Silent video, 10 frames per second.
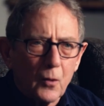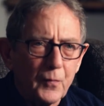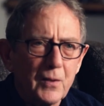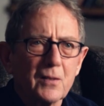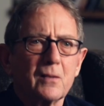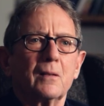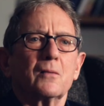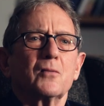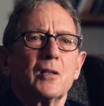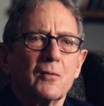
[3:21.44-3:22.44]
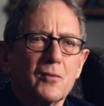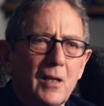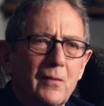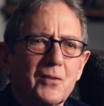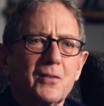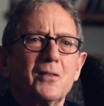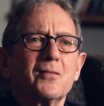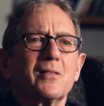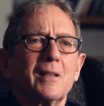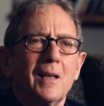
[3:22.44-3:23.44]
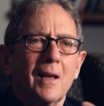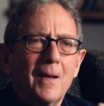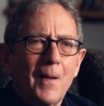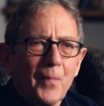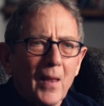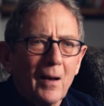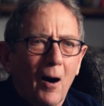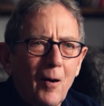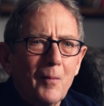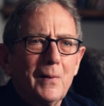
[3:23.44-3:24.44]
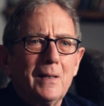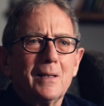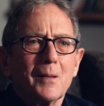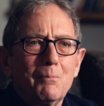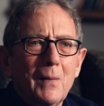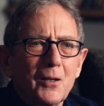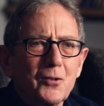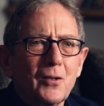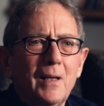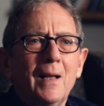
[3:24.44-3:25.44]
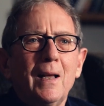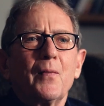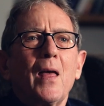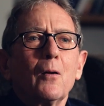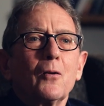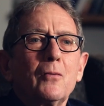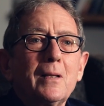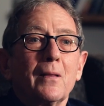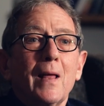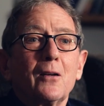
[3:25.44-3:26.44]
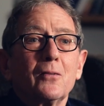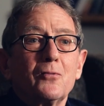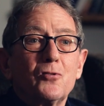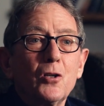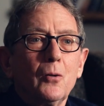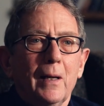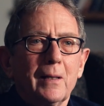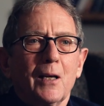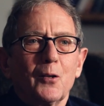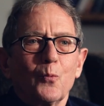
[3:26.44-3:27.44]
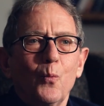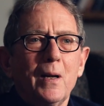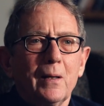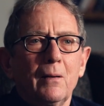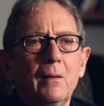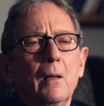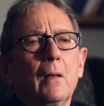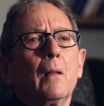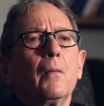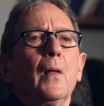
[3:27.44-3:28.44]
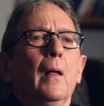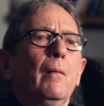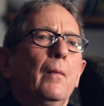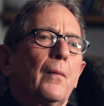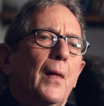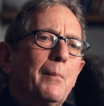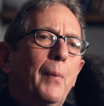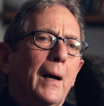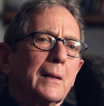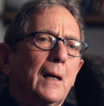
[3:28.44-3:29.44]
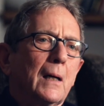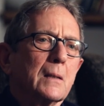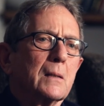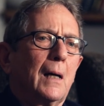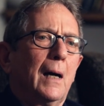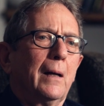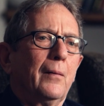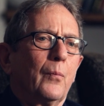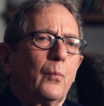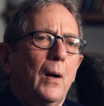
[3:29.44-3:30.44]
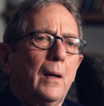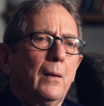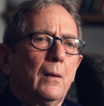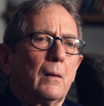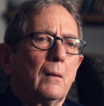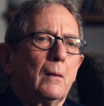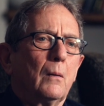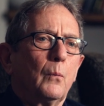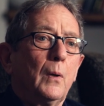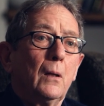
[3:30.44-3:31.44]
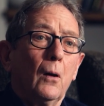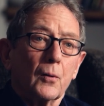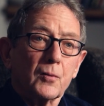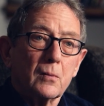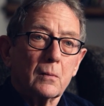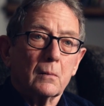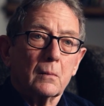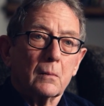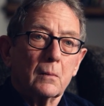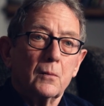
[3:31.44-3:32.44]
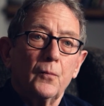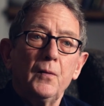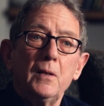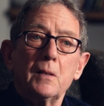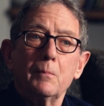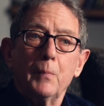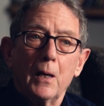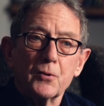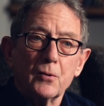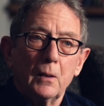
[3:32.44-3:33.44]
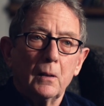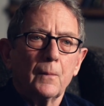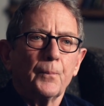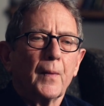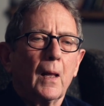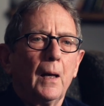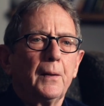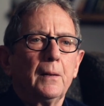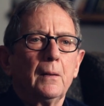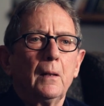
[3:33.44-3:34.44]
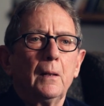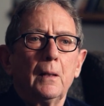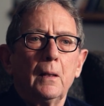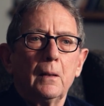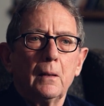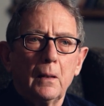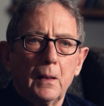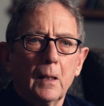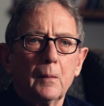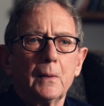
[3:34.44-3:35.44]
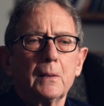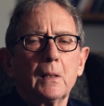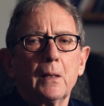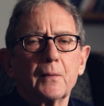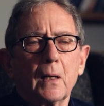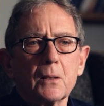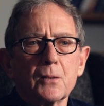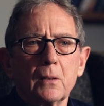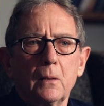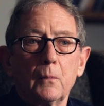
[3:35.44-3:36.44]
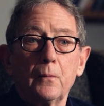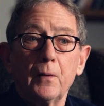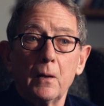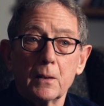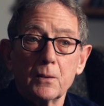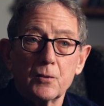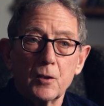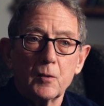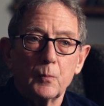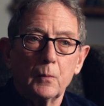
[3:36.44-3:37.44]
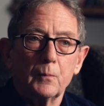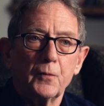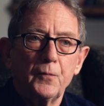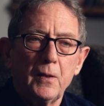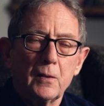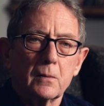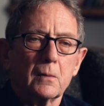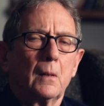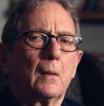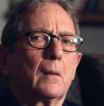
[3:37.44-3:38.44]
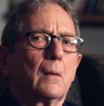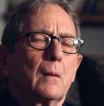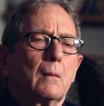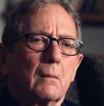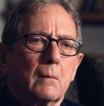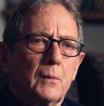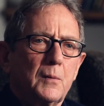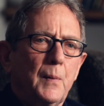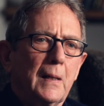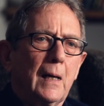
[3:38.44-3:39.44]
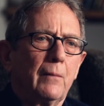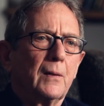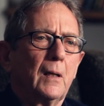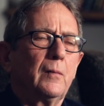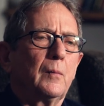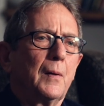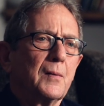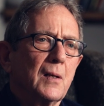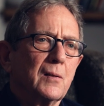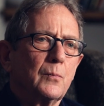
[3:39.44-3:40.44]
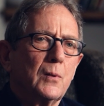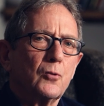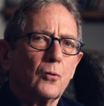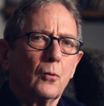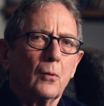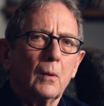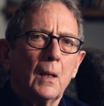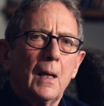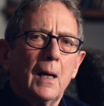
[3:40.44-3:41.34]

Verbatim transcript: Office, the Secret Services, the army, the military, if they all agreed that they could do it, they could win, then they backed that. And when we lost, the defeat in Basra, and in, in, in, in Helmand in Afghanistan were very considerable defeats which had been covered over by the sense of withdrawal.